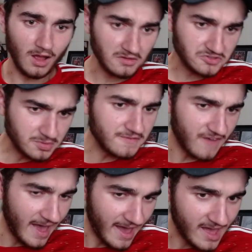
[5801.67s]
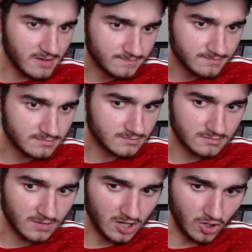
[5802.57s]
To be fair,
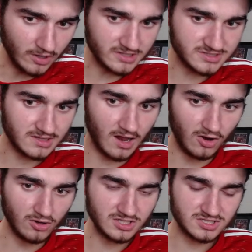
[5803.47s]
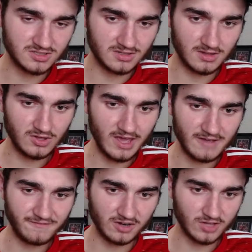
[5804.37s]
as long as you get
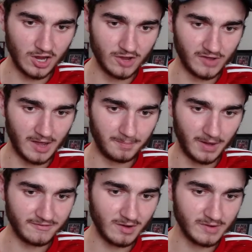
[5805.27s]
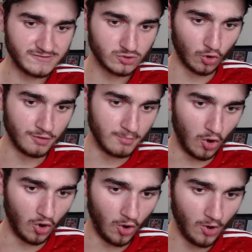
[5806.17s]
fucked over by the fact we've scored
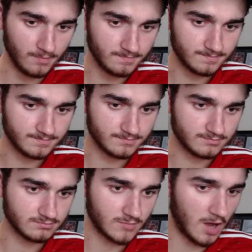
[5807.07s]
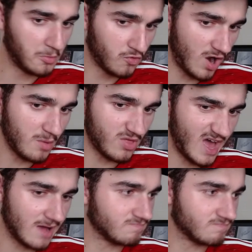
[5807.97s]
more, I'm all right with that.